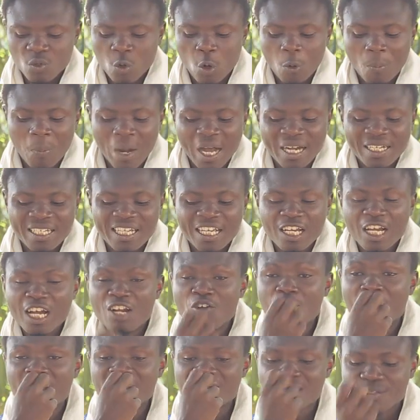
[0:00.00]
obade
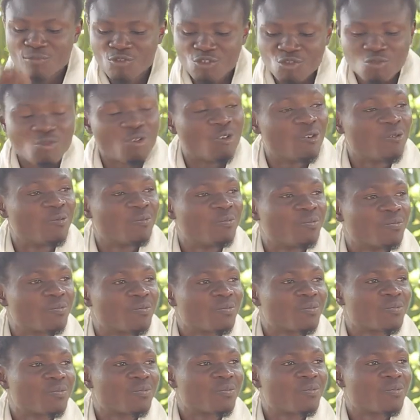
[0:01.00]
enum asem so
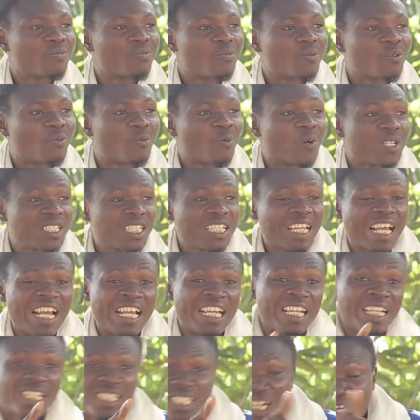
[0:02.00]
was say a
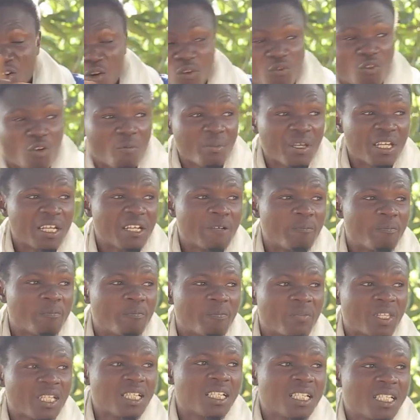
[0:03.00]
hint of phobia.
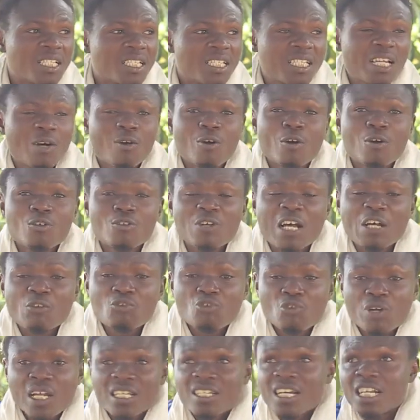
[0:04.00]
So,
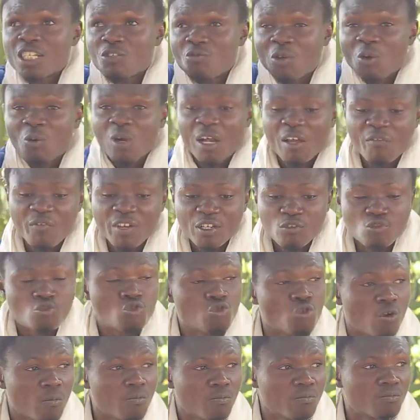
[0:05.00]
as soon as I see we qualify in
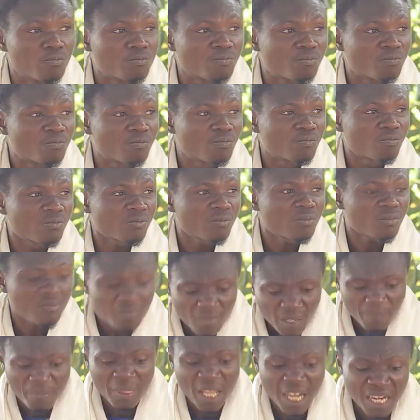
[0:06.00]
Sum
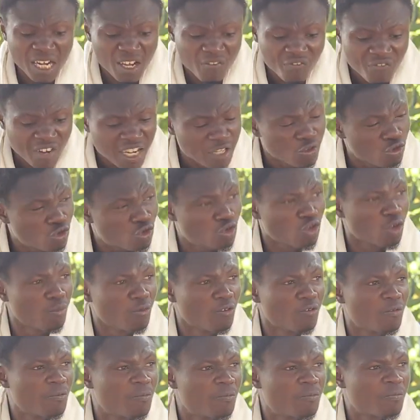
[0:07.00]
and a fence,
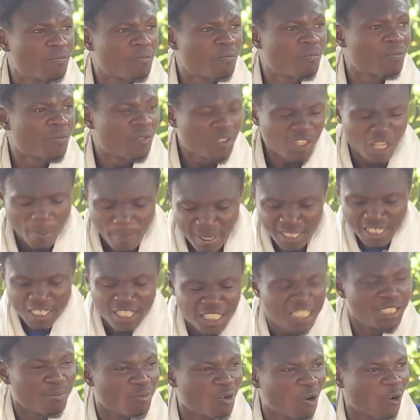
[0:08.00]
Sum, the
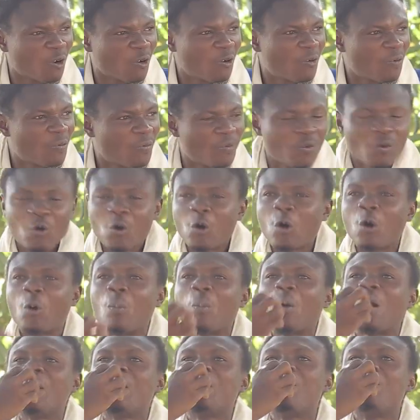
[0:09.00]
betting team ho,
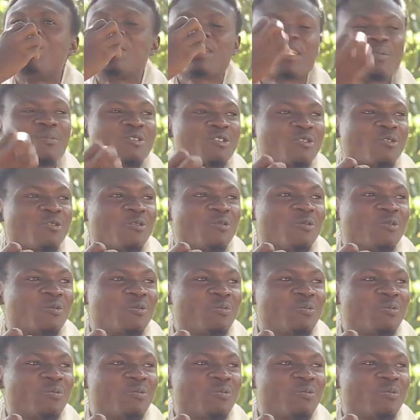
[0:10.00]
or what in was so.